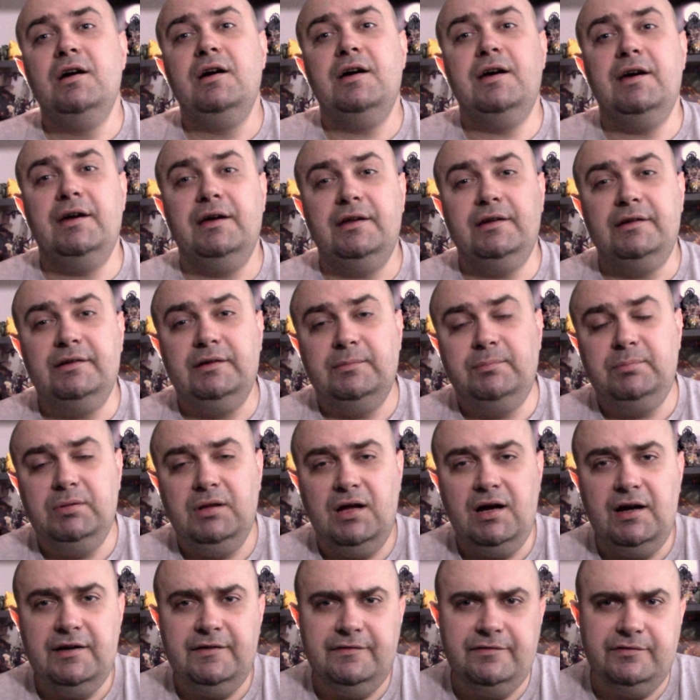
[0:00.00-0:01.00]
and
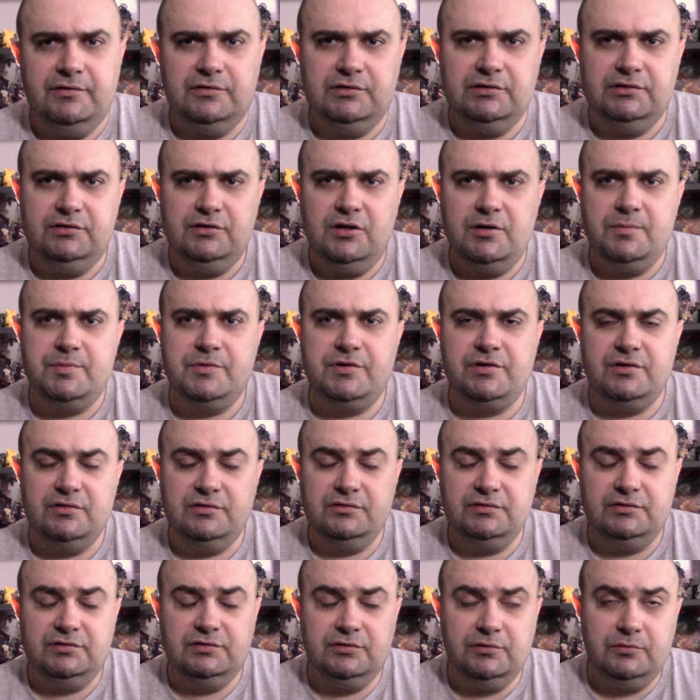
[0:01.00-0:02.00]
applied for
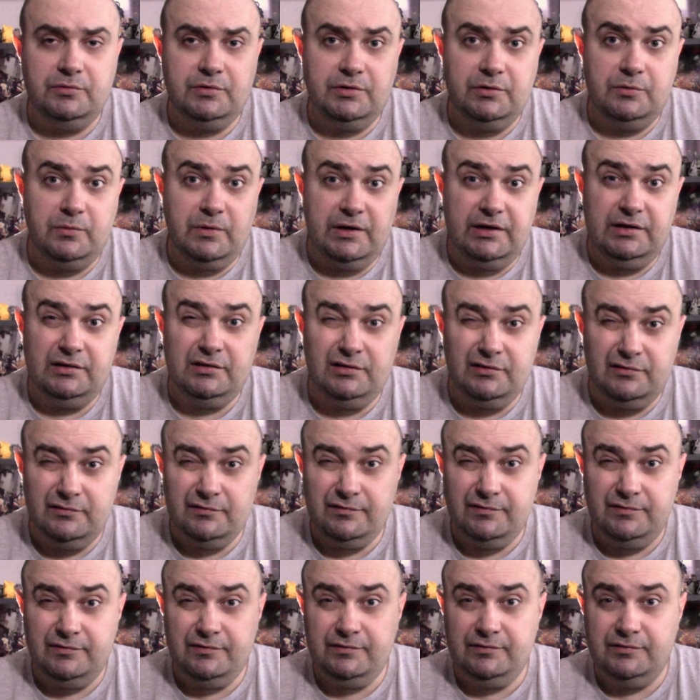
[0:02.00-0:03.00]
adoption. So we're waiting
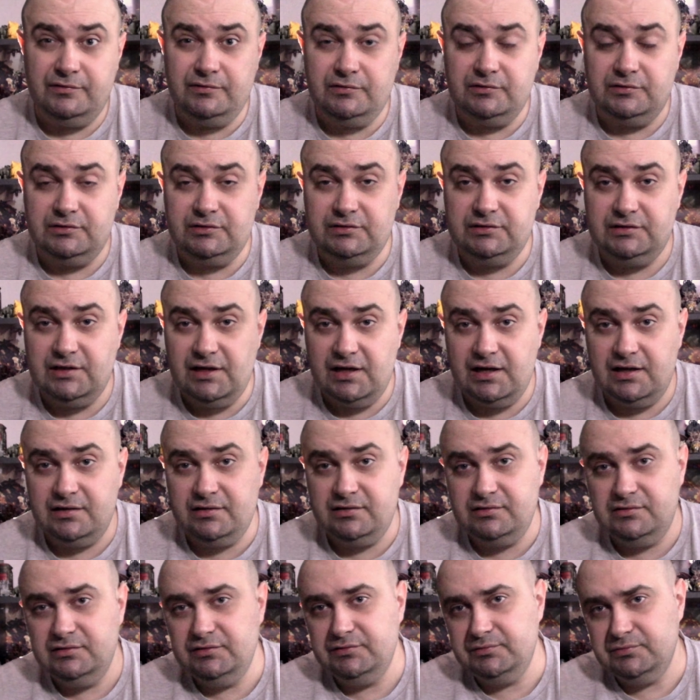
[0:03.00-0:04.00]
for
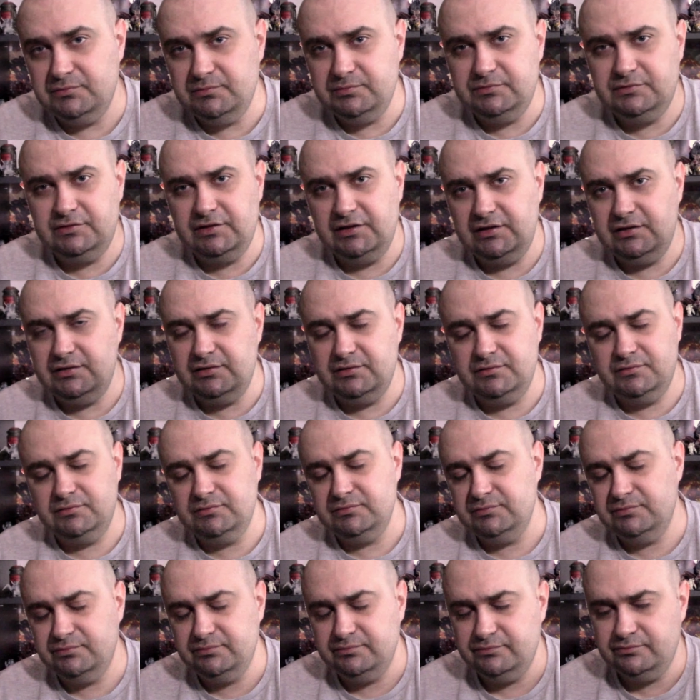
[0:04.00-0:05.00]
that. This will take
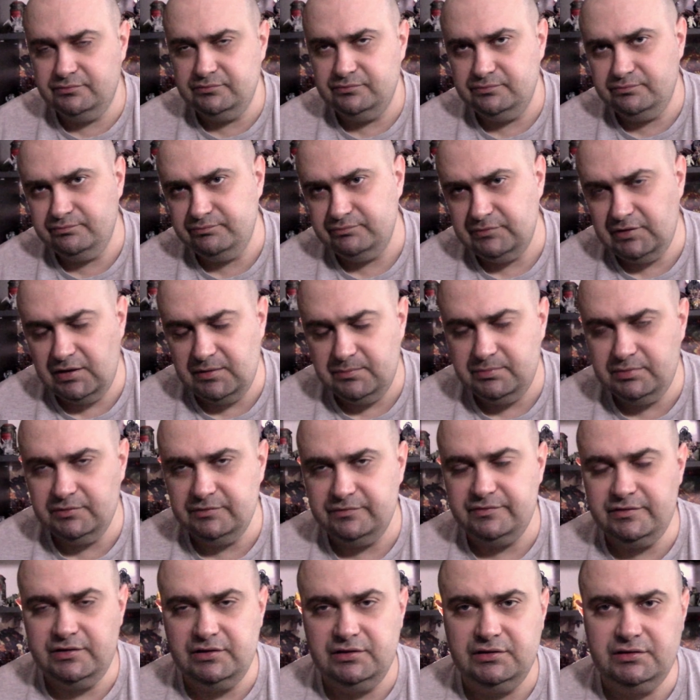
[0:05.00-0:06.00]
a couple
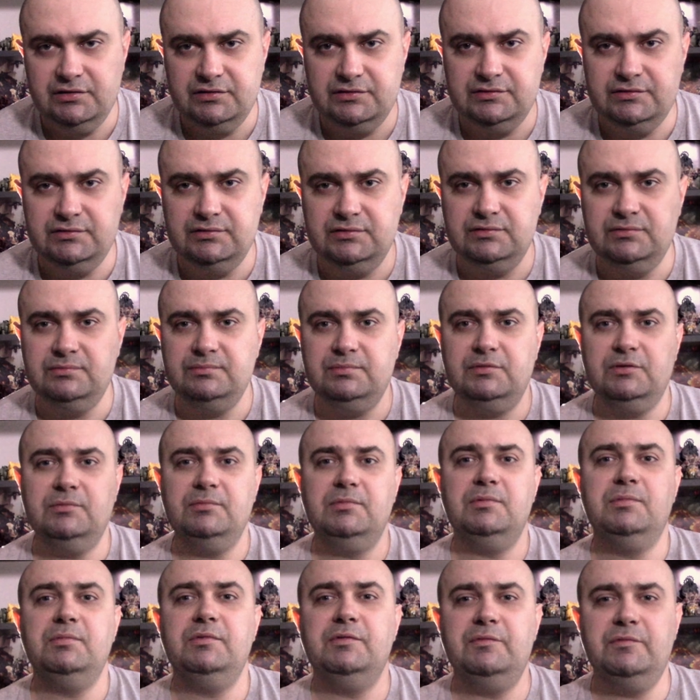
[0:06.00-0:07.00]
of years
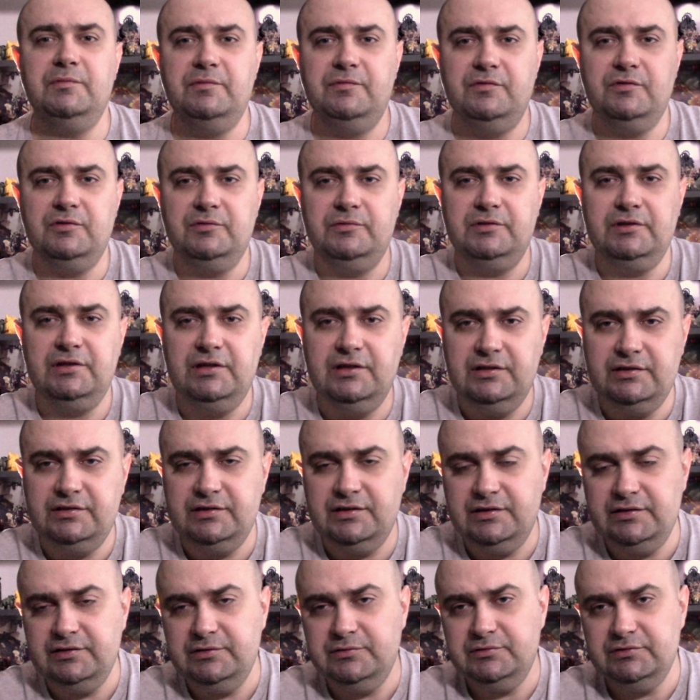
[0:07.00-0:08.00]
probably before we
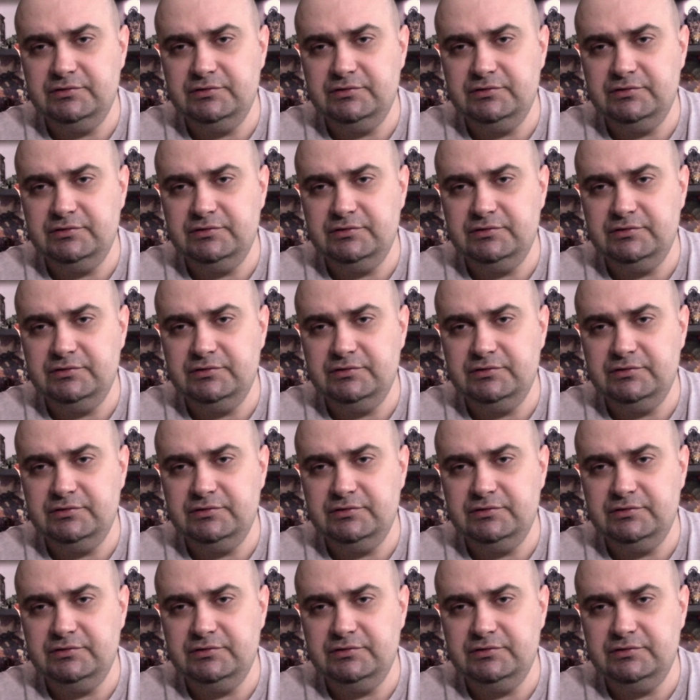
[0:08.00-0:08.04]
get any